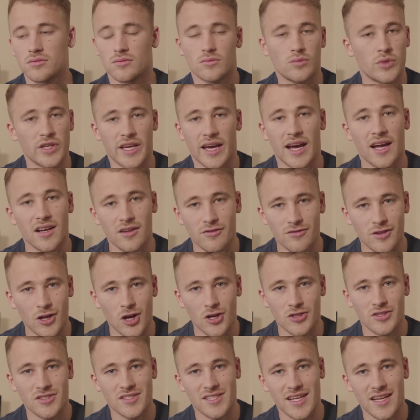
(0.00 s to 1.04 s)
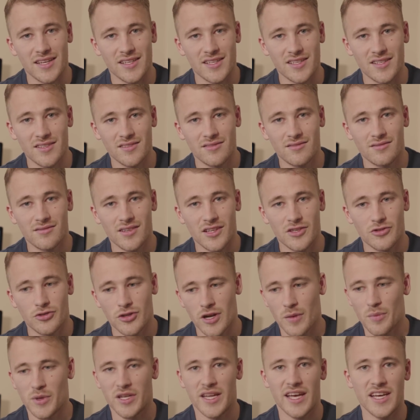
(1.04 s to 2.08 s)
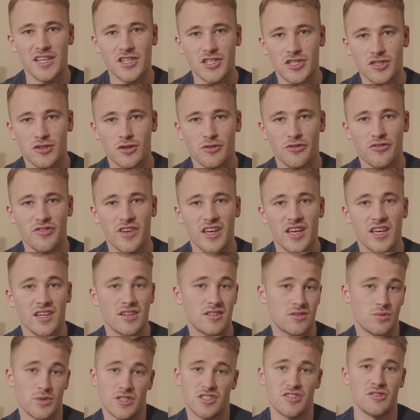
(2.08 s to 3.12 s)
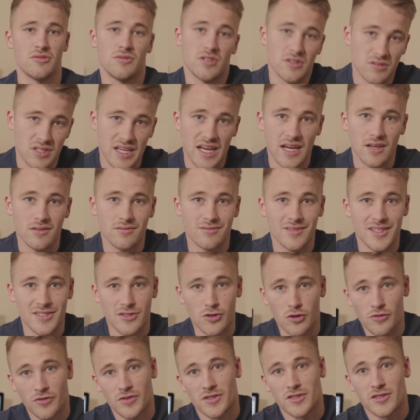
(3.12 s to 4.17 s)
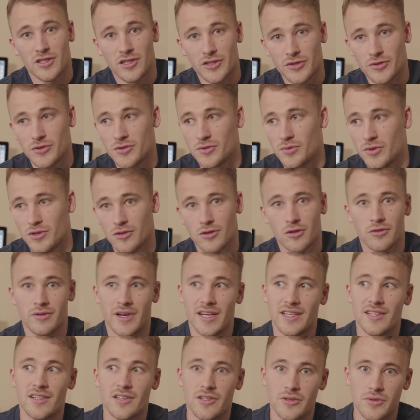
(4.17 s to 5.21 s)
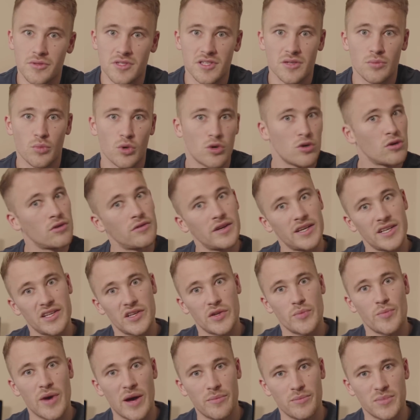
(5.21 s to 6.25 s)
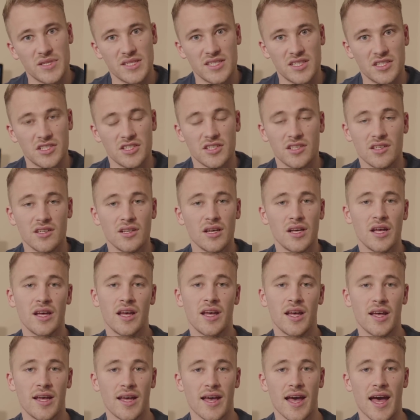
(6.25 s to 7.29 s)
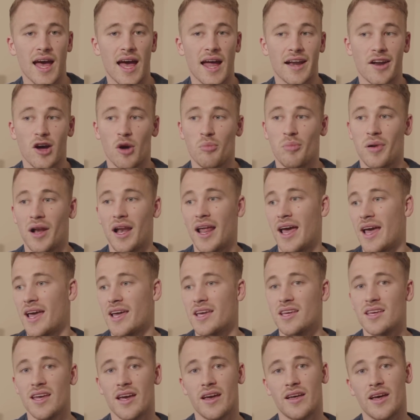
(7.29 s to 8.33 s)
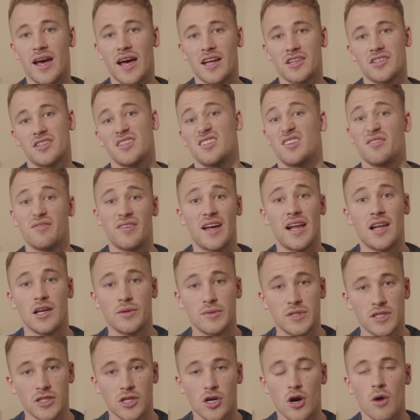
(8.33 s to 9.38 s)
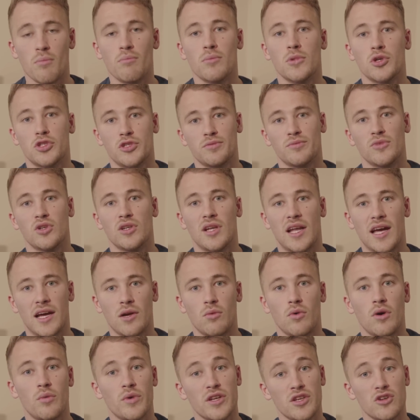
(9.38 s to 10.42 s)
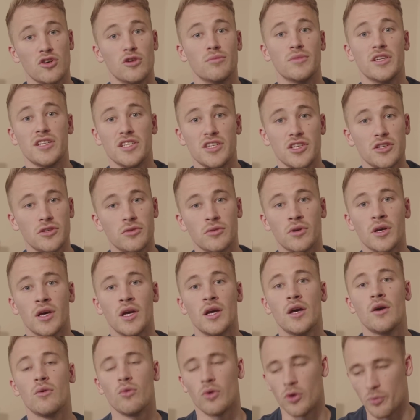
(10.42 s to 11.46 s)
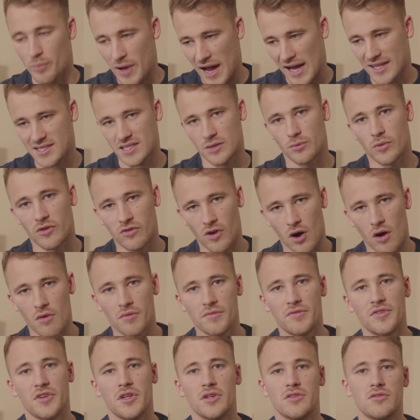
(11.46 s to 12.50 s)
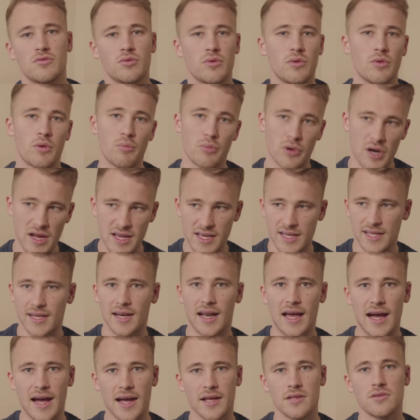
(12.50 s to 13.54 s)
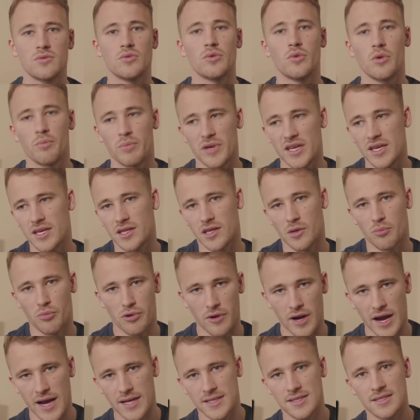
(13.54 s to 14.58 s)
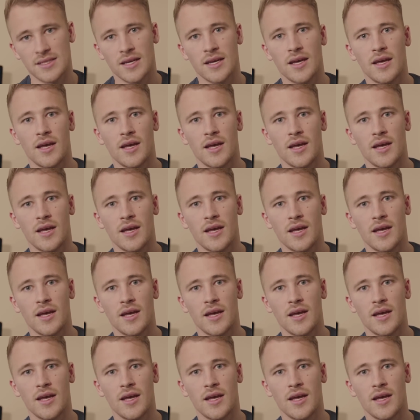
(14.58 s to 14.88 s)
we kind of lost any intrepidation or fear because we're 2-0 down. There's nothing to lose. We're already losing. We're already in a bad position. And our play actually developed and got much more like what we normally do. We were passing with confidence. We were breaking lines. We were beating the press.